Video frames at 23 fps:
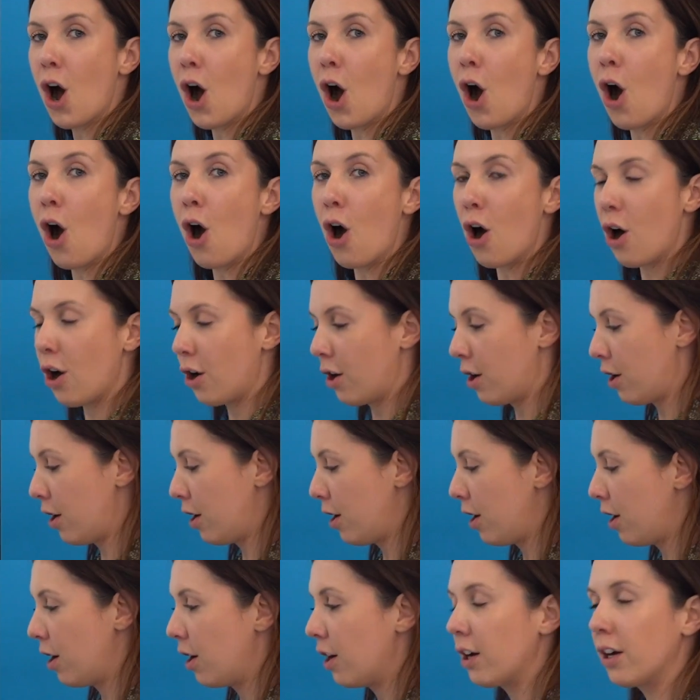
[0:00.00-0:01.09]

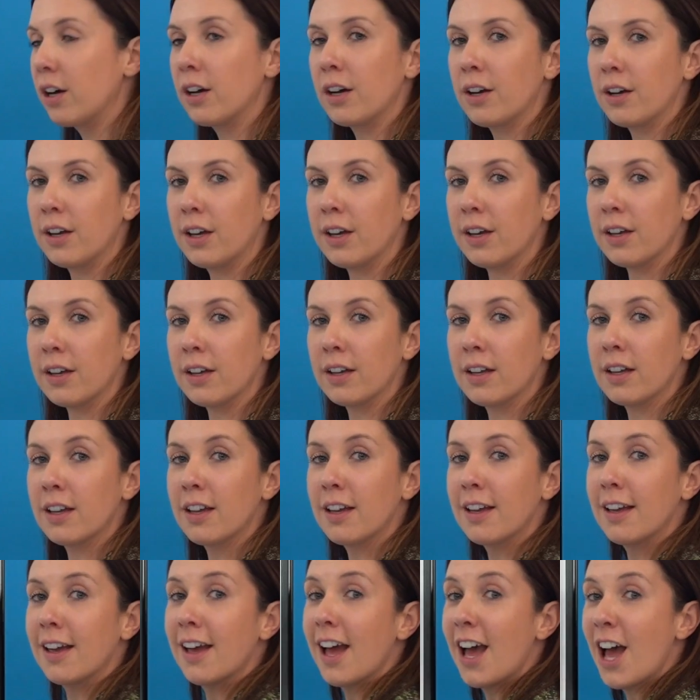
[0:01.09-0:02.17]

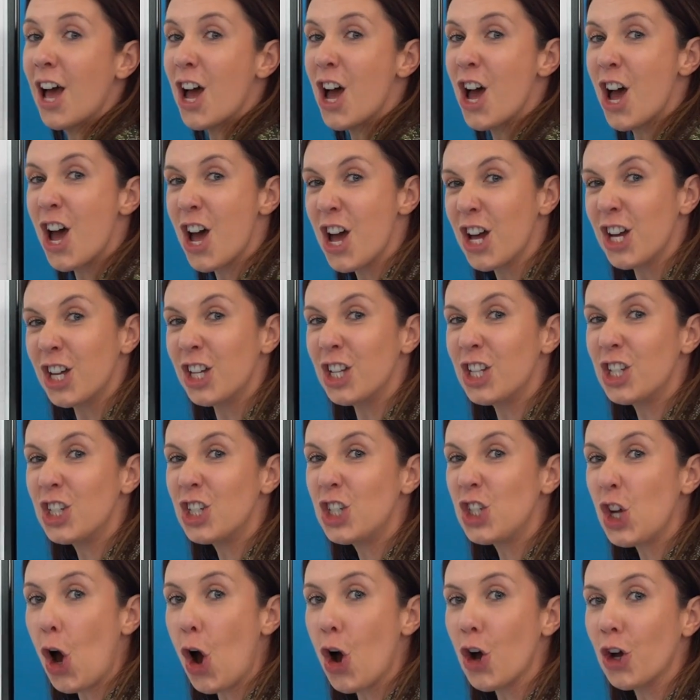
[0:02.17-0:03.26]

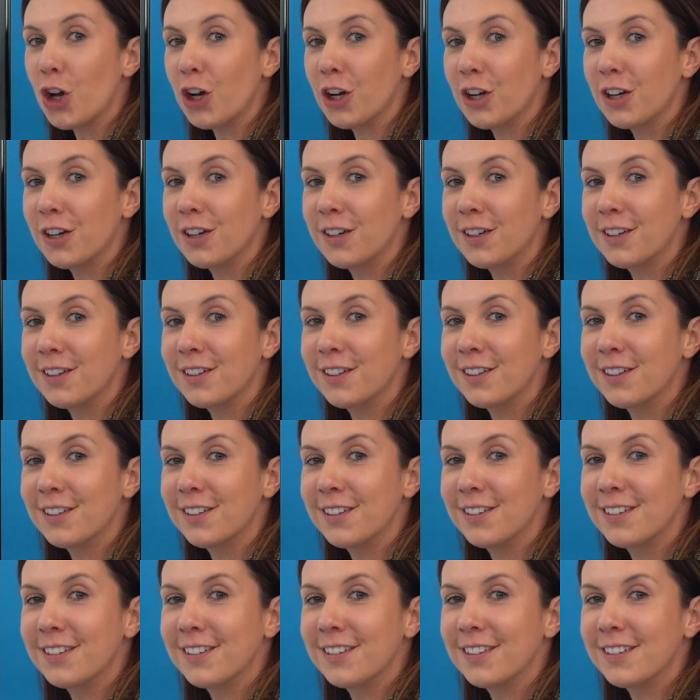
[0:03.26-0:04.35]
Dog.
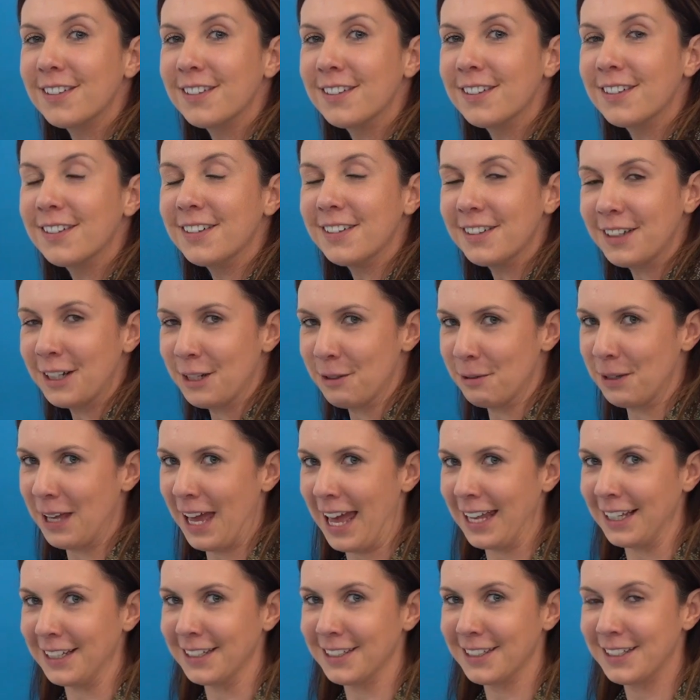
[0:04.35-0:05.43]

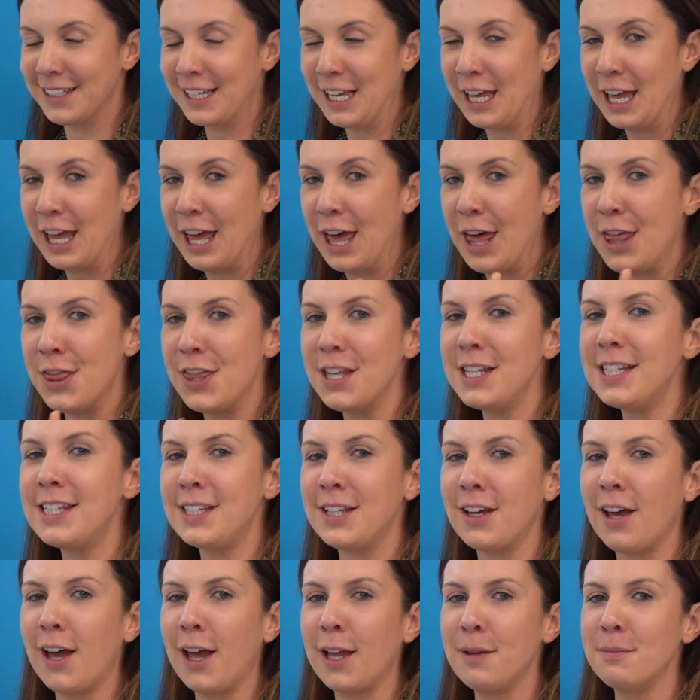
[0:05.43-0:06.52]
Okay, this
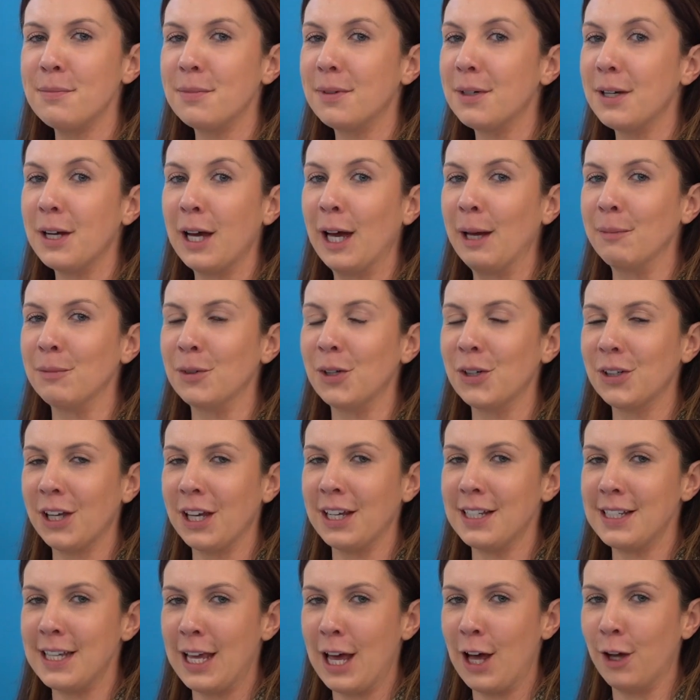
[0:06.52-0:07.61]
time I'm not
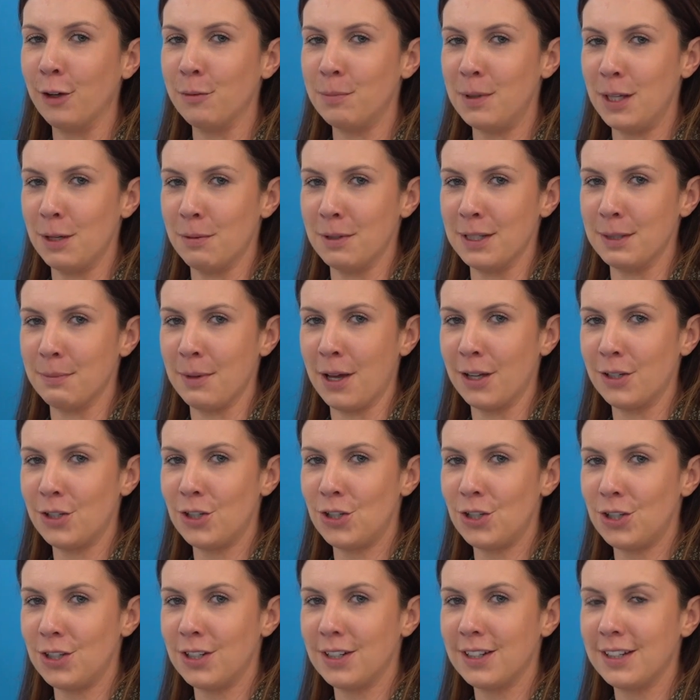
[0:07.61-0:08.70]
going to help you as
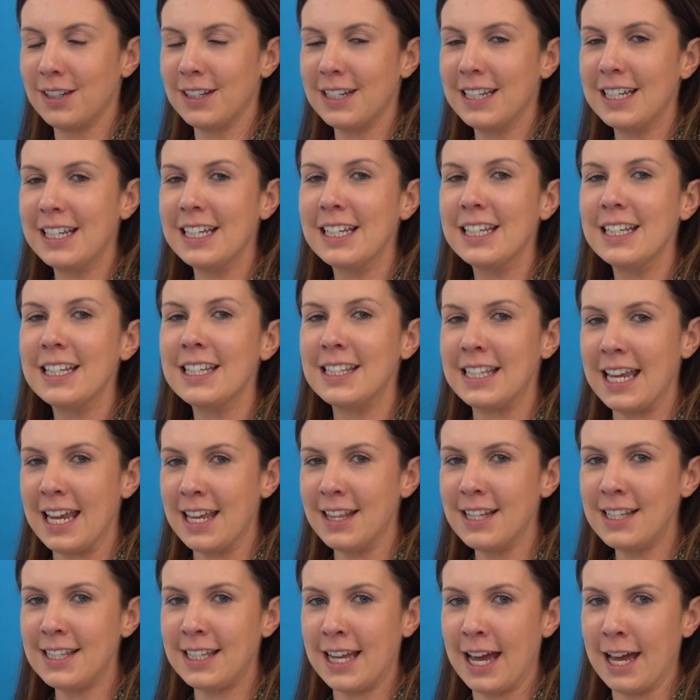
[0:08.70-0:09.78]
much. Say
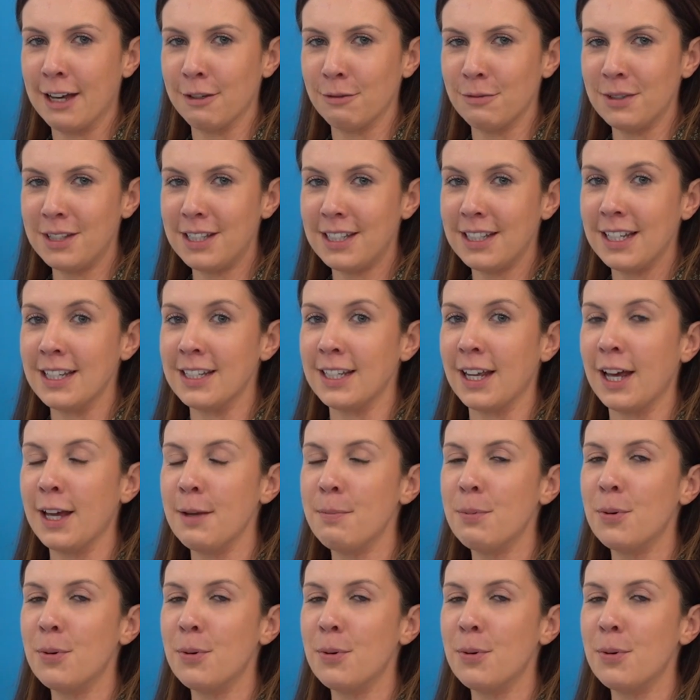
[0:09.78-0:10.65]
the sounds as I